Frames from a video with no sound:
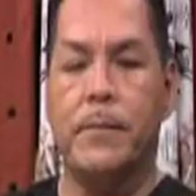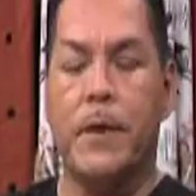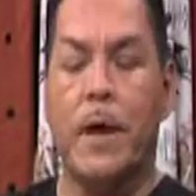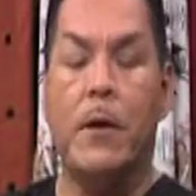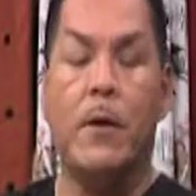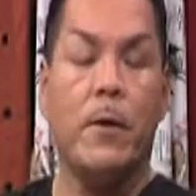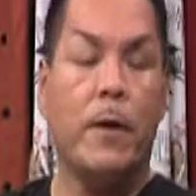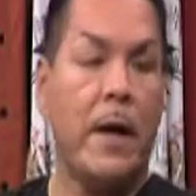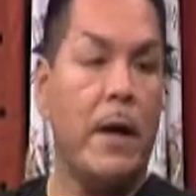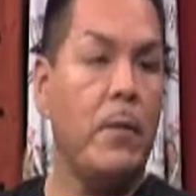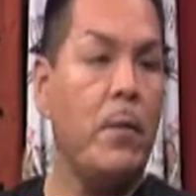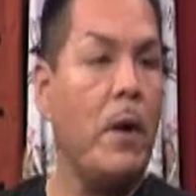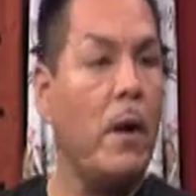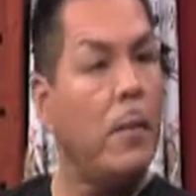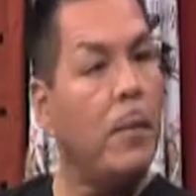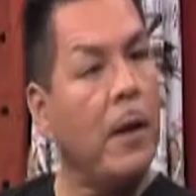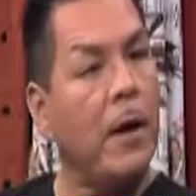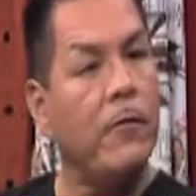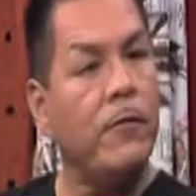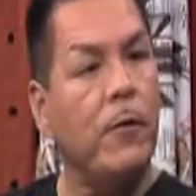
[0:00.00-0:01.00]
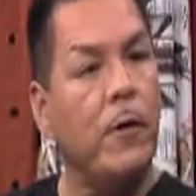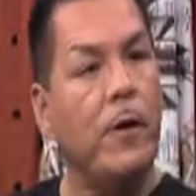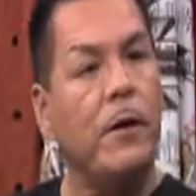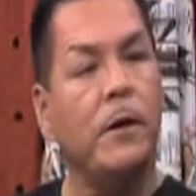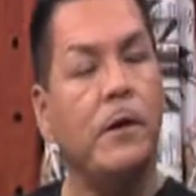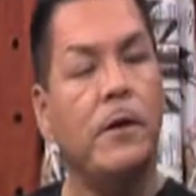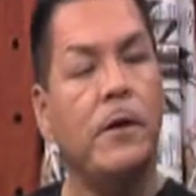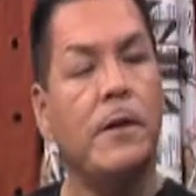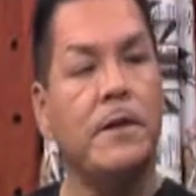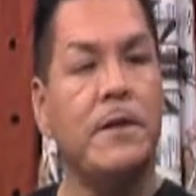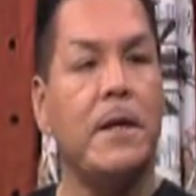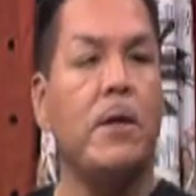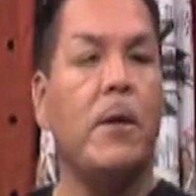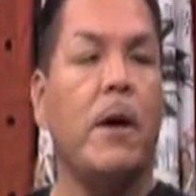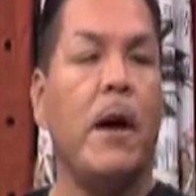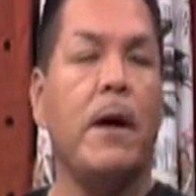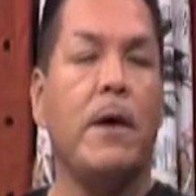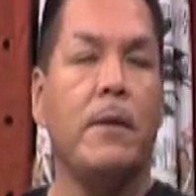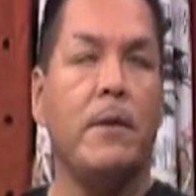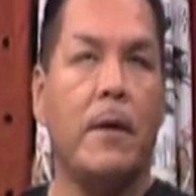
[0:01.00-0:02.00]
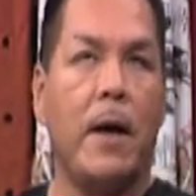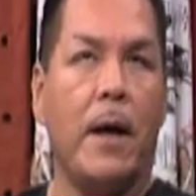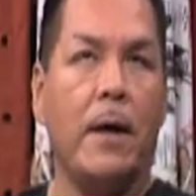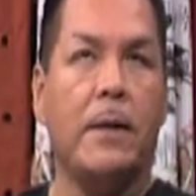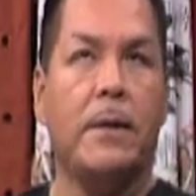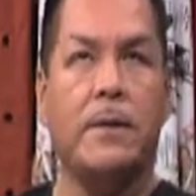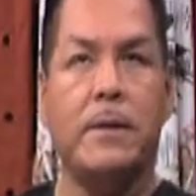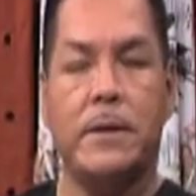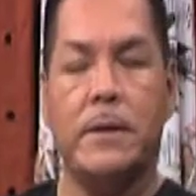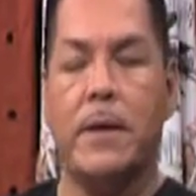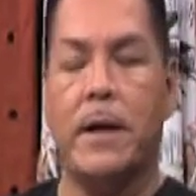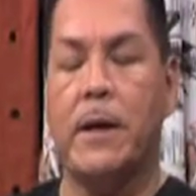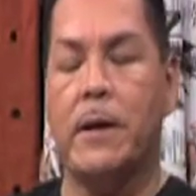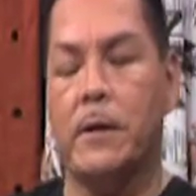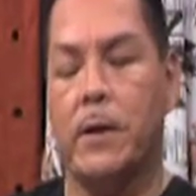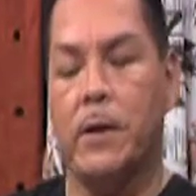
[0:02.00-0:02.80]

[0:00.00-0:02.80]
thought, okay, well, I'll apply for it. You know, because I, I, I, did like